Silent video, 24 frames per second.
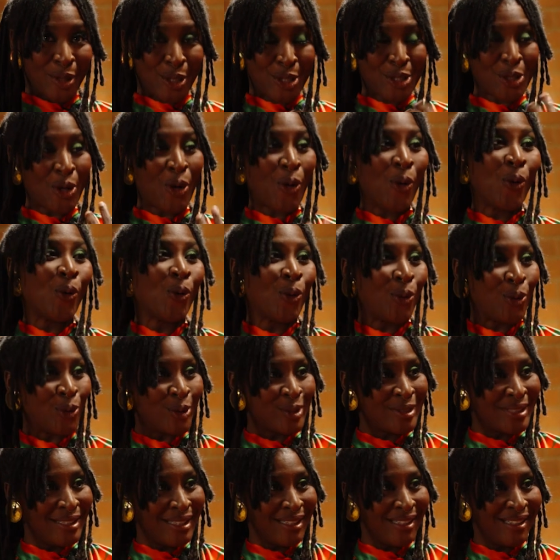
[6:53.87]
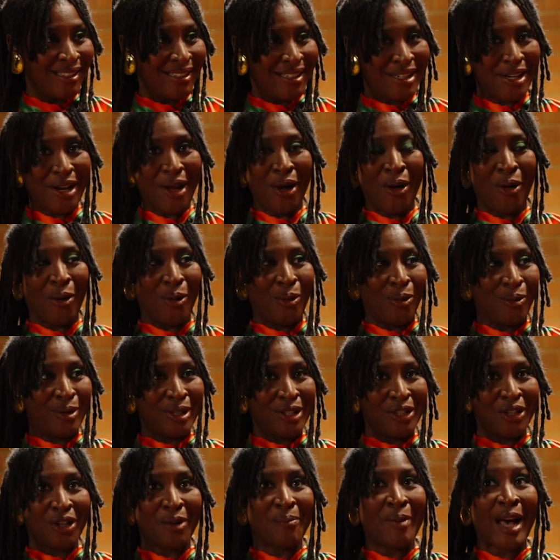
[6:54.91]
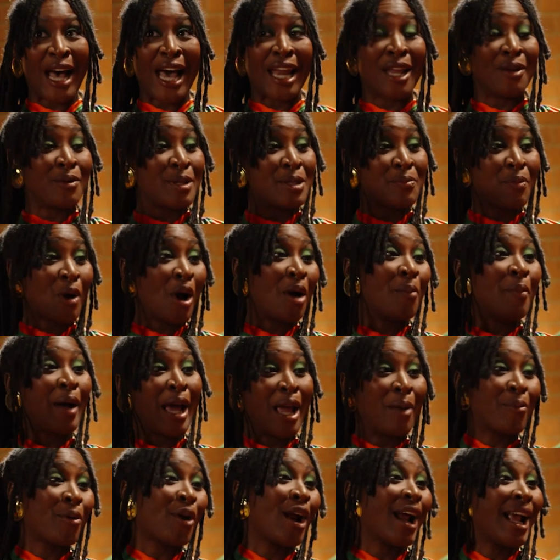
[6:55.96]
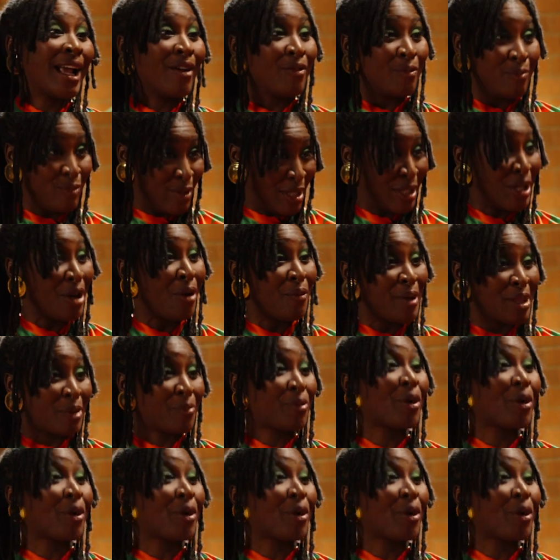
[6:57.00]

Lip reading: told, your body was bought by a price, with a